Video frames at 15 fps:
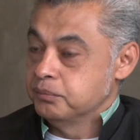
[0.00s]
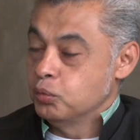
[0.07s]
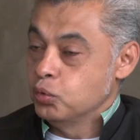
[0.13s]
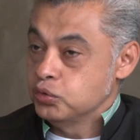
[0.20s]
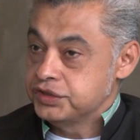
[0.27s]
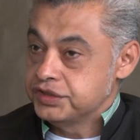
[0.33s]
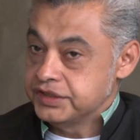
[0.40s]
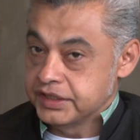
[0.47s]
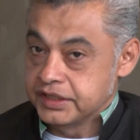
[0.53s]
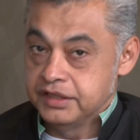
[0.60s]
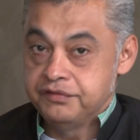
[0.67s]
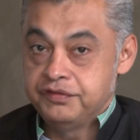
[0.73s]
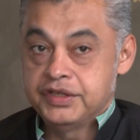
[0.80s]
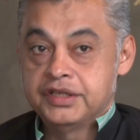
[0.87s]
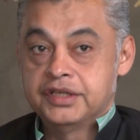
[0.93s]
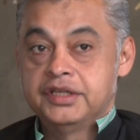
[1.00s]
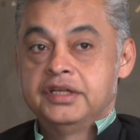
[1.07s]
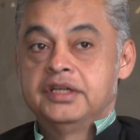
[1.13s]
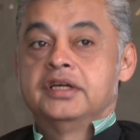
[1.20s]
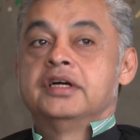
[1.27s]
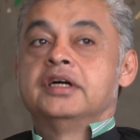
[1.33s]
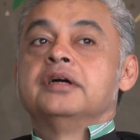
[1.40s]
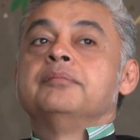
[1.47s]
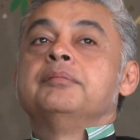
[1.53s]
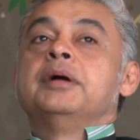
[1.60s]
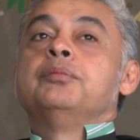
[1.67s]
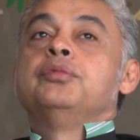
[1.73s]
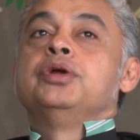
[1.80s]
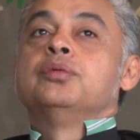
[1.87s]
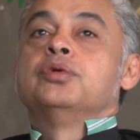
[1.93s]
most significant
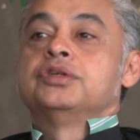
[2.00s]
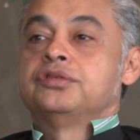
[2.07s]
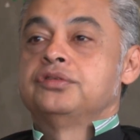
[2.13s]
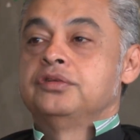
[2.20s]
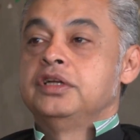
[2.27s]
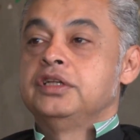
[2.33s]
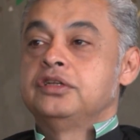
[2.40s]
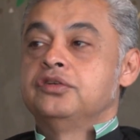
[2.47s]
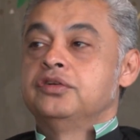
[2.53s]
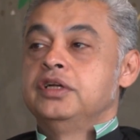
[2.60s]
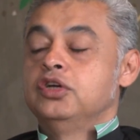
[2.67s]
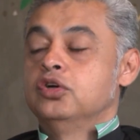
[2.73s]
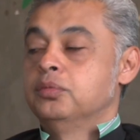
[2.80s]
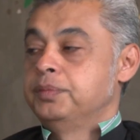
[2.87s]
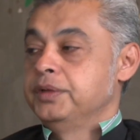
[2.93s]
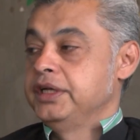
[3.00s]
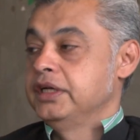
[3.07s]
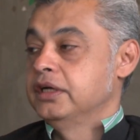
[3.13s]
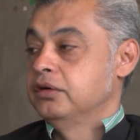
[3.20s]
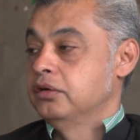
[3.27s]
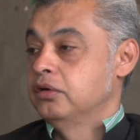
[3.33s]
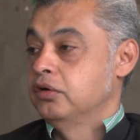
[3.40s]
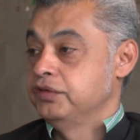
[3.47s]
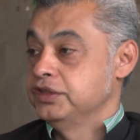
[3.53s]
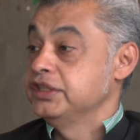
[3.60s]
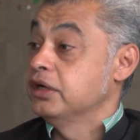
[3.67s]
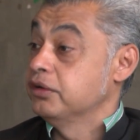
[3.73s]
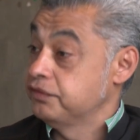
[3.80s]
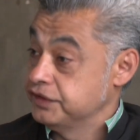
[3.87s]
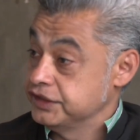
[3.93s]
memory was literally opening our
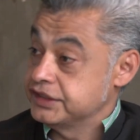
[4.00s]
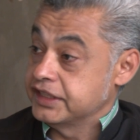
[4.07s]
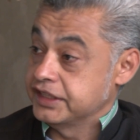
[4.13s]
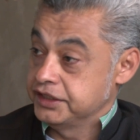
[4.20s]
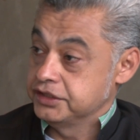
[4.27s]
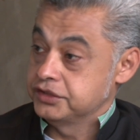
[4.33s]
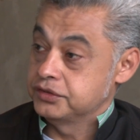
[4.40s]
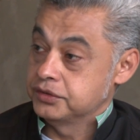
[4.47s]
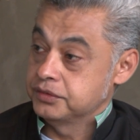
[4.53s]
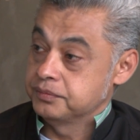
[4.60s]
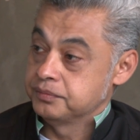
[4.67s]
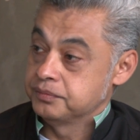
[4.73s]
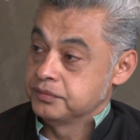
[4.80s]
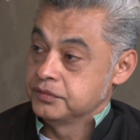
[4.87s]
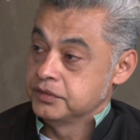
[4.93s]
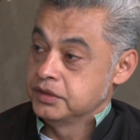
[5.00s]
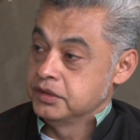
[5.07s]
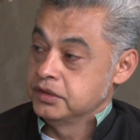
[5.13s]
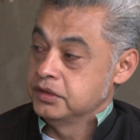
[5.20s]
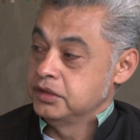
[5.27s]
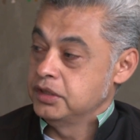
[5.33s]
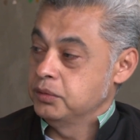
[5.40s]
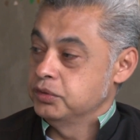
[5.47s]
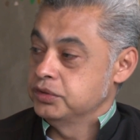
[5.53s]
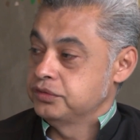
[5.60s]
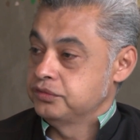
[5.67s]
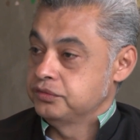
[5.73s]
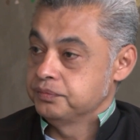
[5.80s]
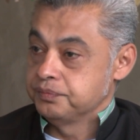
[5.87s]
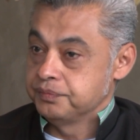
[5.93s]
first signing store.
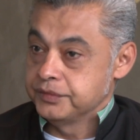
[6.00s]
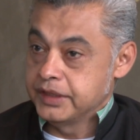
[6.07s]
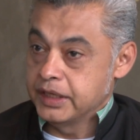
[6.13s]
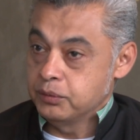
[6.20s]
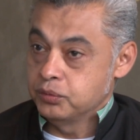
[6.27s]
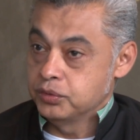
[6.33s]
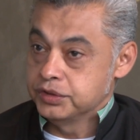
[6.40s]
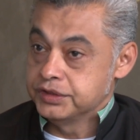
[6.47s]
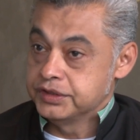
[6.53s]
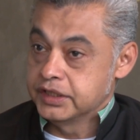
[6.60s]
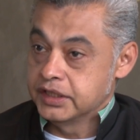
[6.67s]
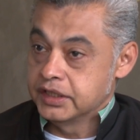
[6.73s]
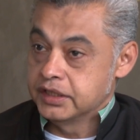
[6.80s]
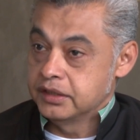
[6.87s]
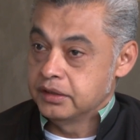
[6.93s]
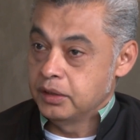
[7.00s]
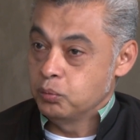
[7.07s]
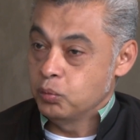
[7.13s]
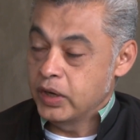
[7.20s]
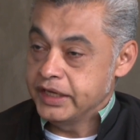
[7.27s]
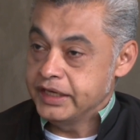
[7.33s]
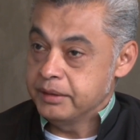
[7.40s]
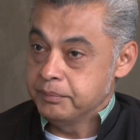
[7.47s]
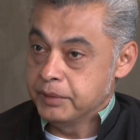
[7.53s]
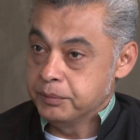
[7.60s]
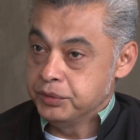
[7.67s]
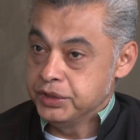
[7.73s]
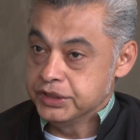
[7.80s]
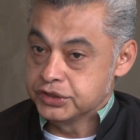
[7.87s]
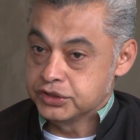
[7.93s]
Why that
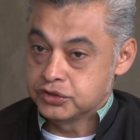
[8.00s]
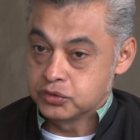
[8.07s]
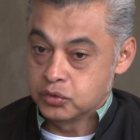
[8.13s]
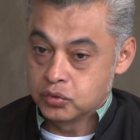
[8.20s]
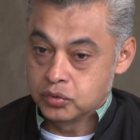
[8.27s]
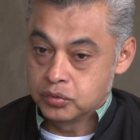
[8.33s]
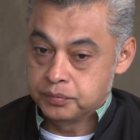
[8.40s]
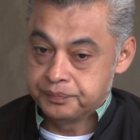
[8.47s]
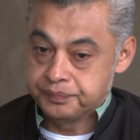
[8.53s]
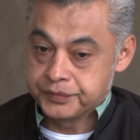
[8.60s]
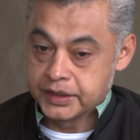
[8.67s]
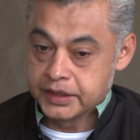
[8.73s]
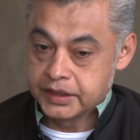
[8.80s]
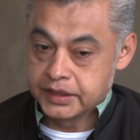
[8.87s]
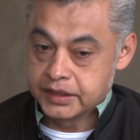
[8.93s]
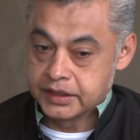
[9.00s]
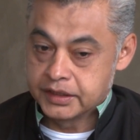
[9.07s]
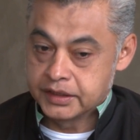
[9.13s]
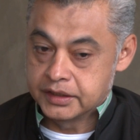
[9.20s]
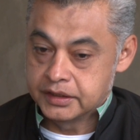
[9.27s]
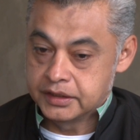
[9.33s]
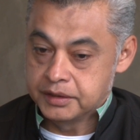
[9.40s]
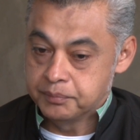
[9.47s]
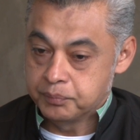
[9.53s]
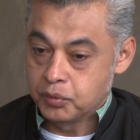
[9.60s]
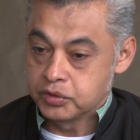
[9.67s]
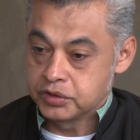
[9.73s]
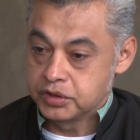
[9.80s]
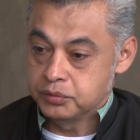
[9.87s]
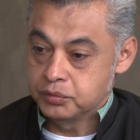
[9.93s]
memory is so
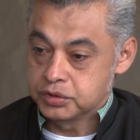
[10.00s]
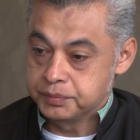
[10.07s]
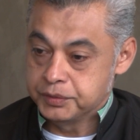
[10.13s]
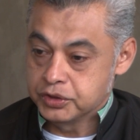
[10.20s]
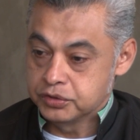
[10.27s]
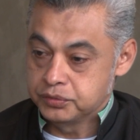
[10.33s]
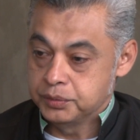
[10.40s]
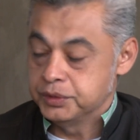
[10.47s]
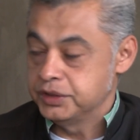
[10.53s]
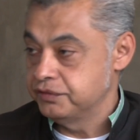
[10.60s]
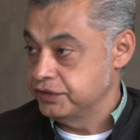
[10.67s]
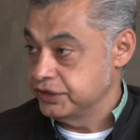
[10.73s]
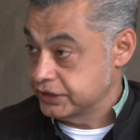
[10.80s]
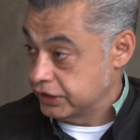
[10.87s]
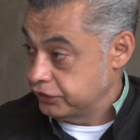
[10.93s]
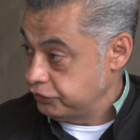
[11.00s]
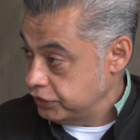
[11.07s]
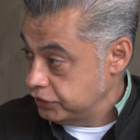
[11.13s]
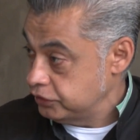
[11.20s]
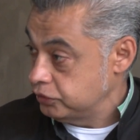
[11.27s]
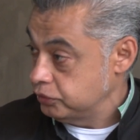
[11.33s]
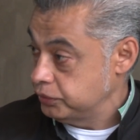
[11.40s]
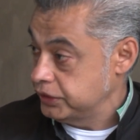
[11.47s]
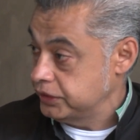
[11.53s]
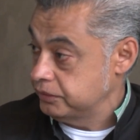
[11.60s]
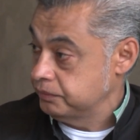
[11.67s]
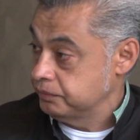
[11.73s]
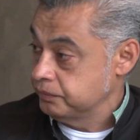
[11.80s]
important was because we were the first country to do it.